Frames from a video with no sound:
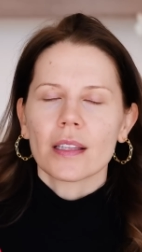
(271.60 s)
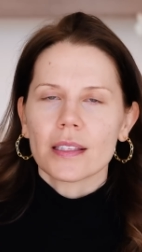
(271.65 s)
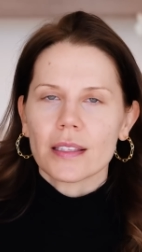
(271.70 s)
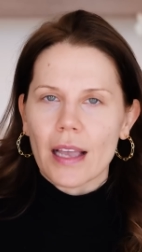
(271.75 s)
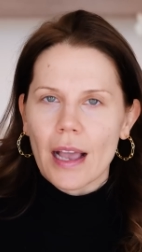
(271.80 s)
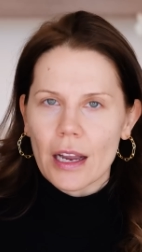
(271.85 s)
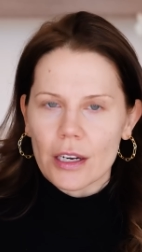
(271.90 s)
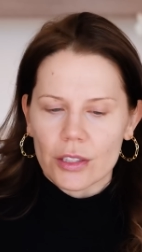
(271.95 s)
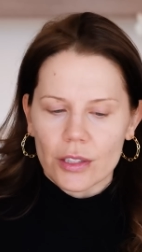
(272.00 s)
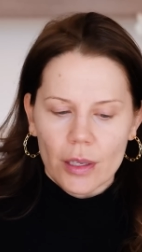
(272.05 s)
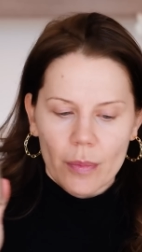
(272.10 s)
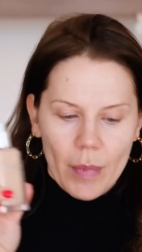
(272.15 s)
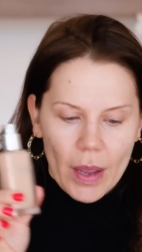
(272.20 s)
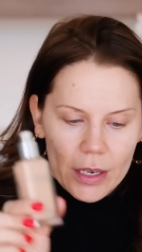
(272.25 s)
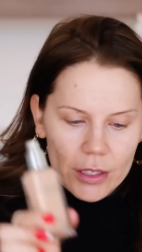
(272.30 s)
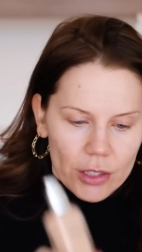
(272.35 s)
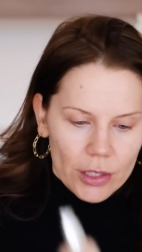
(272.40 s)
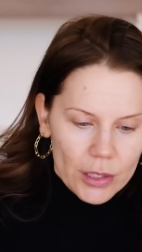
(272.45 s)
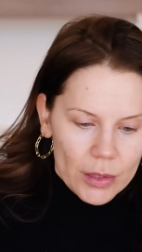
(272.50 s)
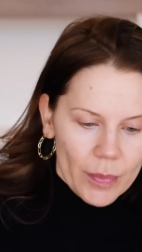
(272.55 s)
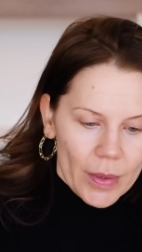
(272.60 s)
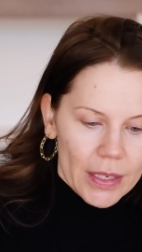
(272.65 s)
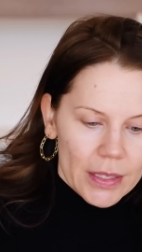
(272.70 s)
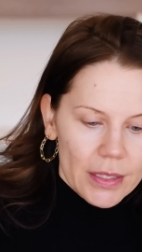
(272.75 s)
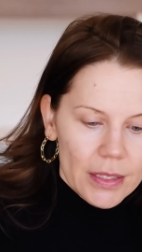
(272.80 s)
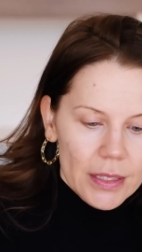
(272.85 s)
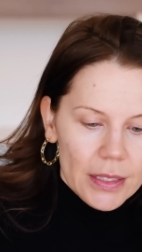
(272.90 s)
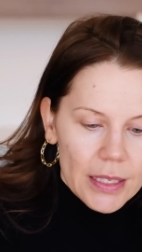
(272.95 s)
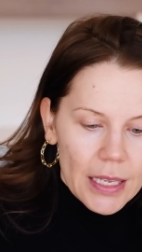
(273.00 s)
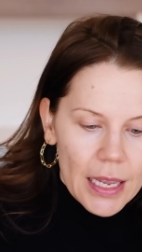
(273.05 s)
this actually matches my
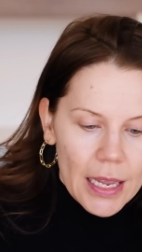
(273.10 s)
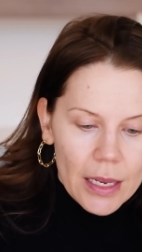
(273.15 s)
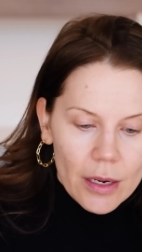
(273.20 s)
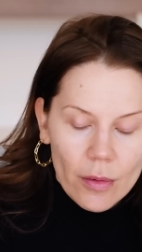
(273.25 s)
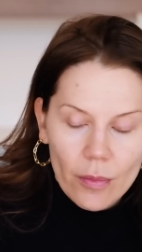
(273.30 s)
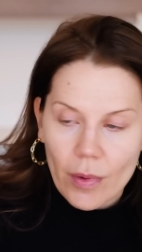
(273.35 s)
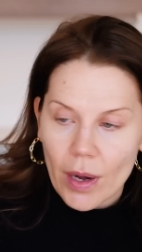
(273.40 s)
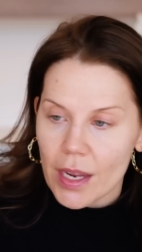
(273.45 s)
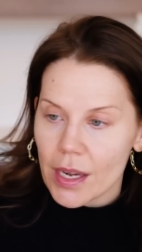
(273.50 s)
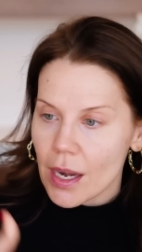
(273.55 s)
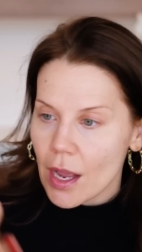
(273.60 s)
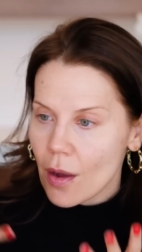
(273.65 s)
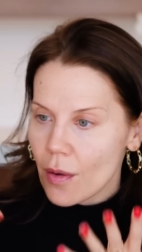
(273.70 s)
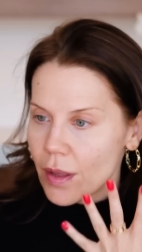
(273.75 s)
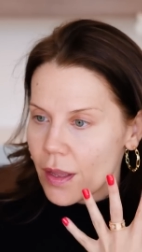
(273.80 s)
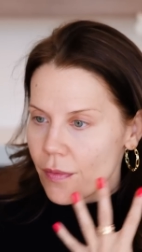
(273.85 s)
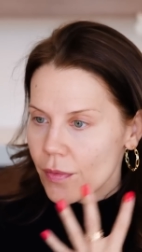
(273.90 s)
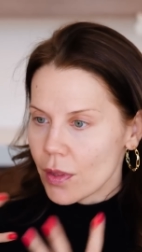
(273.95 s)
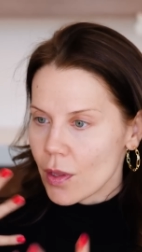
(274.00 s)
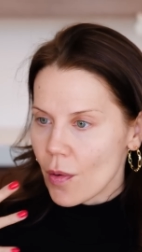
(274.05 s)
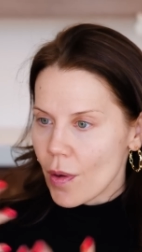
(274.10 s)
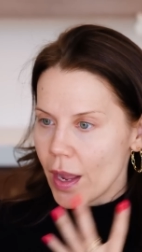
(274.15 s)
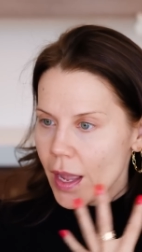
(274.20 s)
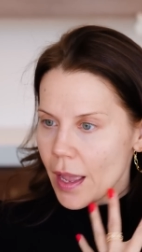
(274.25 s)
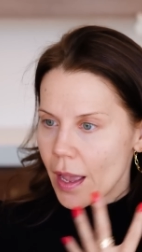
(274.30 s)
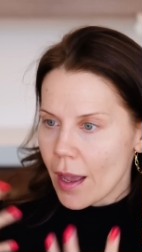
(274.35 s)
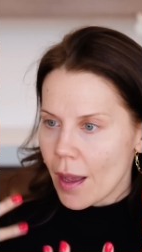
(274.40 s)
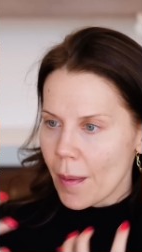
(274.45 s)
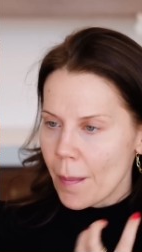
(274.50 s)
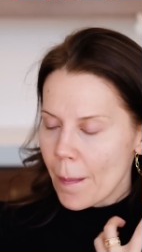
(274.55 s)
skin right now, even though I
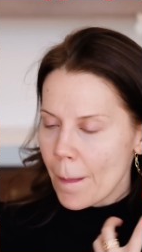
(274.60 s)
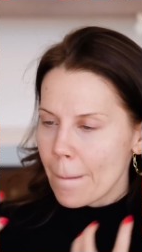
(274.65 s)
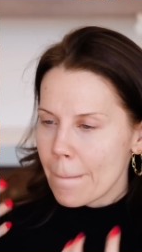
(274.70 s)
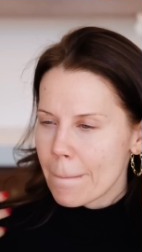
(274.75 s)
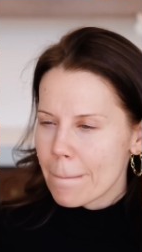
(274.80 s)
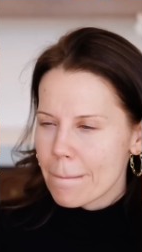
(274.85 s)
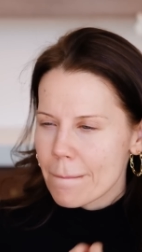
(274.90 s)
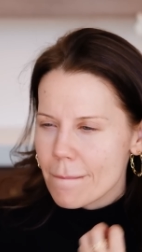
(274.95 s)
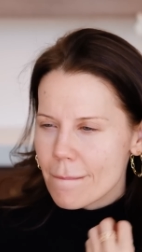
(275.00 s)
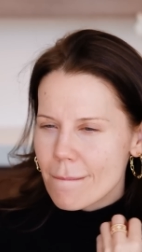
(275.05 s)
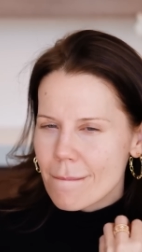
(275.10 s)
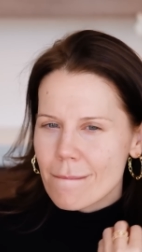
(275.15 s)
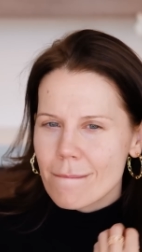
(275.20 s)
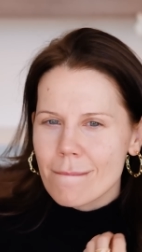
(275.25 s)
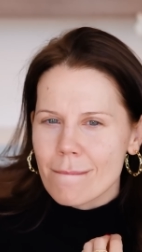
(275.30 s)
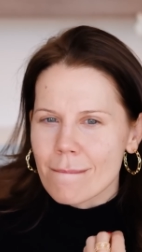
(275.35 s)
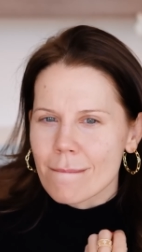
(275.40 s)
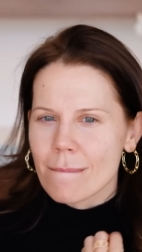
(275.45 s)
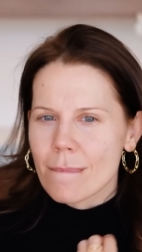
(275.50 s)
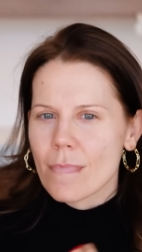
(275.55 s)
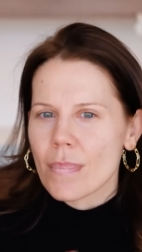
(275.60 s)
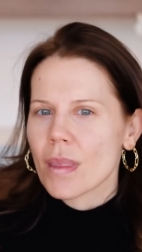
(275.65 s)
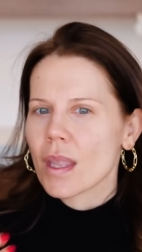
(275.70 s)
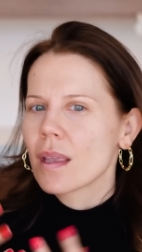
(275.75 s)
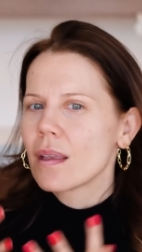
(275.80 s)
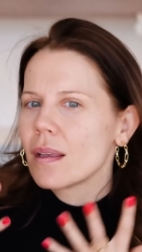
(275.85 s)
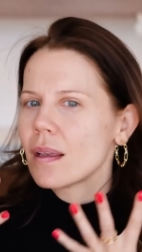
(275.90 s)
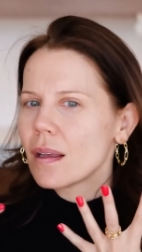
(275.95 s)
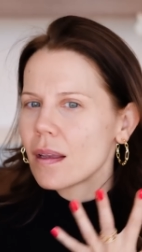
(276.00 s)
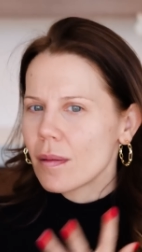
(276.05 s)
am, mm,
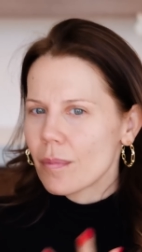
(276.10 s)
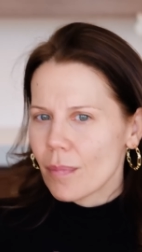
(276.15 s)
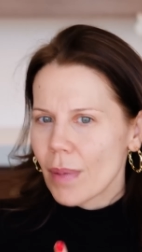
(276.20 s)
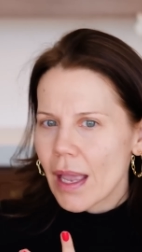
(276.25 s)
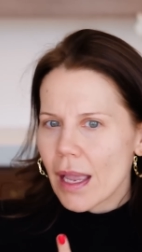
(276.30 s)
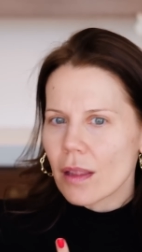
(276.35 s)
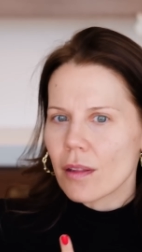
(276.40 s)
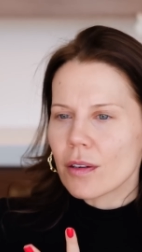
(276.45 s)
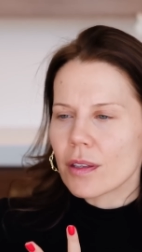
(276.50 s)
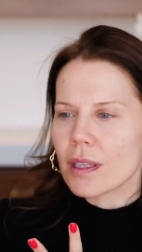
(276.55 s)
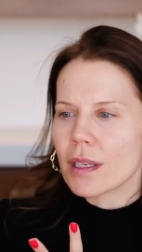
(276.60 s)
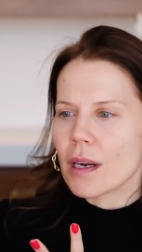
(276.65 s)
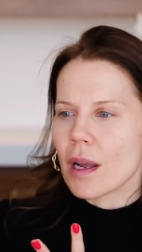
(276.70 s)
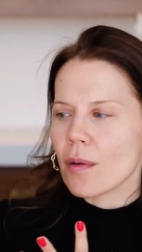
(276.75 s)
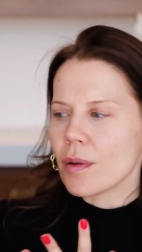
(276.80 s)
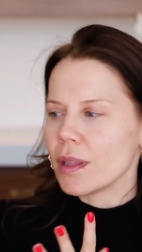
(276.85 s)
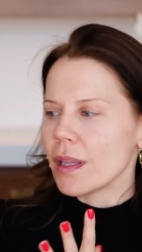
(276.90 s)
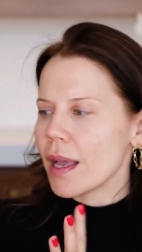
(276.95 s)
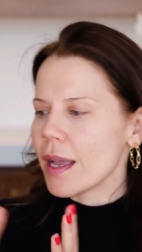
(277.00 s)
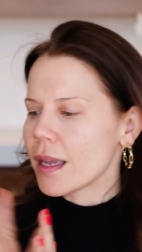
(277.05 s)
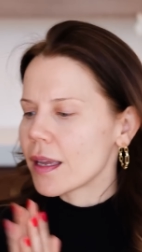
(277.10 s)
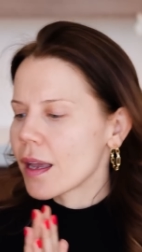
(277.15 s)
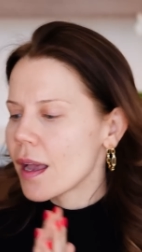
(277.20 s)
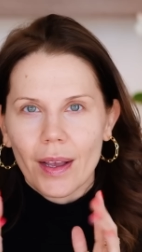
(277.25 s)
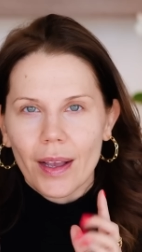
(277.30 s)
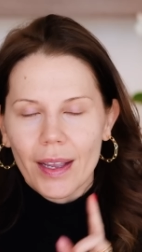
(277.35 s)
paler than I would like.